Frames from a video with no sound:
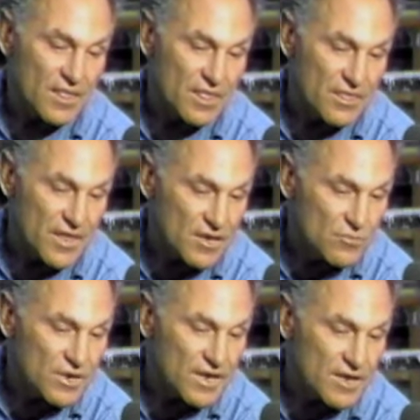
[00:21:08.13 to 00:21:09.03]
And then
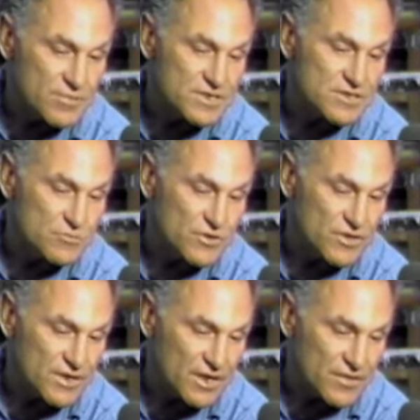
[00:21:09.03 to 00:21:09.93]
what happens when
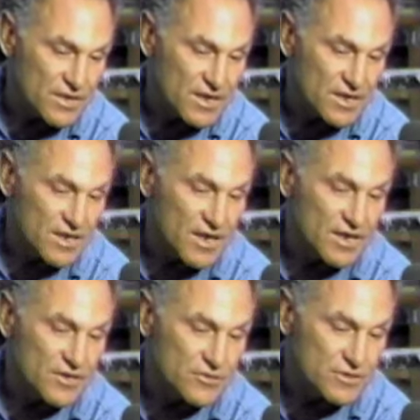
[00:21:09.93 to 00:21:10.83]
you cut the N E A
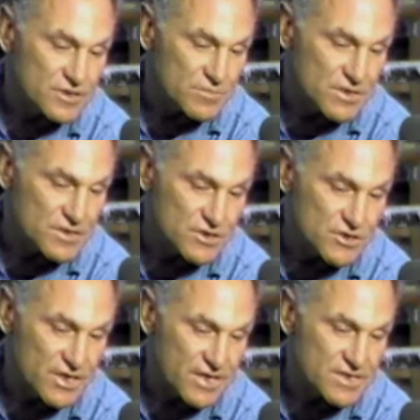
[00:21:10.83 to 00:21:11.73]
and you dismiss the
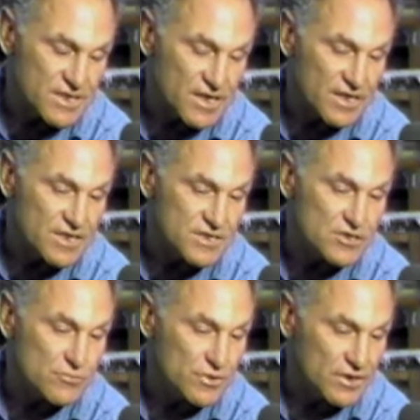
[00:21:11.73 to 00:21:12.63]
G S A is
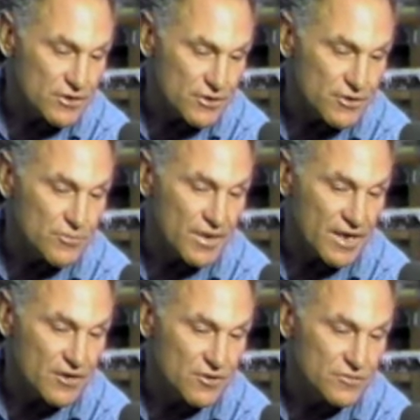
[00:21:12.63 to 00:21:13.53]
it's really turned
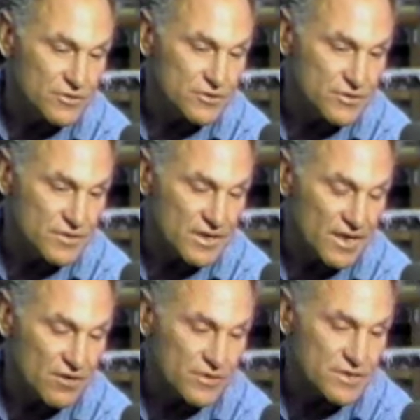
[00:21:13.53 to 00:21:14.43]
back over to the
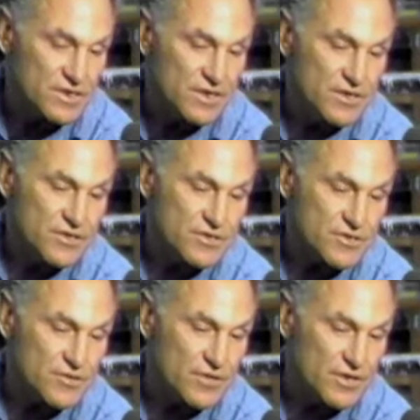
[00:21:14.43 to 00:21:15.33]
galleries.
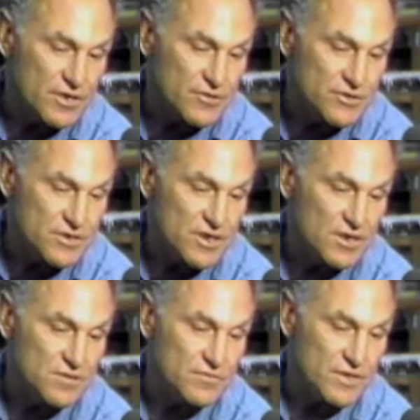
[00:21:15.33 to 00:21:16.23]
So the notion
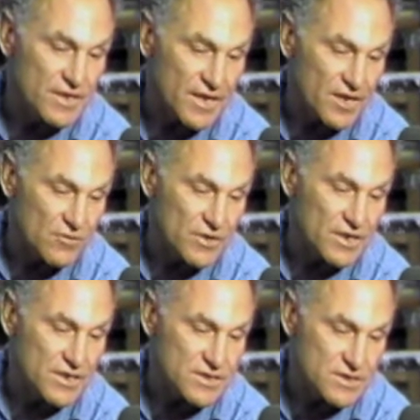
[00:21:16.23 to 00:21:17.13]
of the gallery
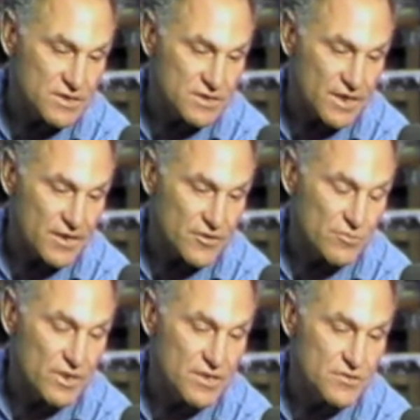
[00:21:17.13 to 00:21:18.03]
and its container
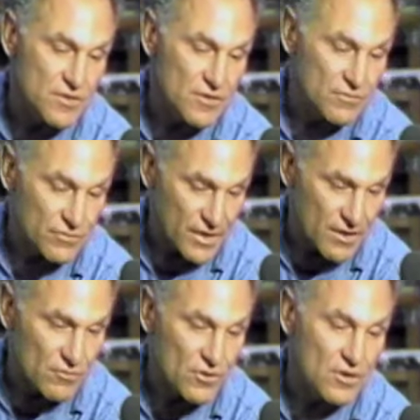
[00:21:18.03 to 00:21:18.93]
means
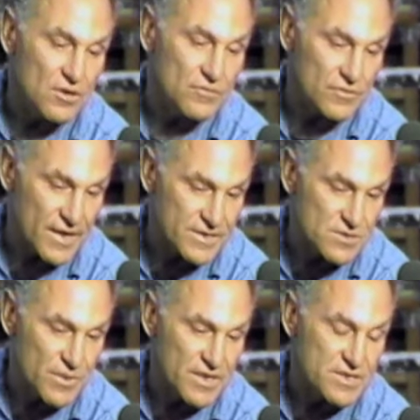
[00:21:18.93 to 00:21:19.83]
flat wall, flat
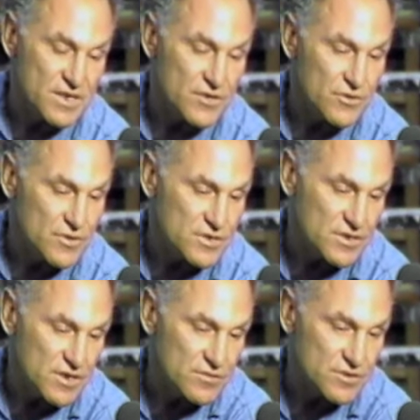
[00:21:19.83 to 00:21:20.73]
space, and who does it
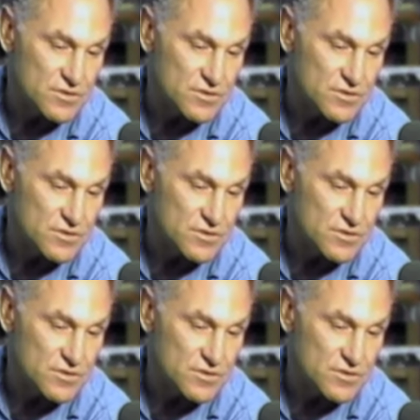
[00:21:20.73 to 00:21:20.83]
go to?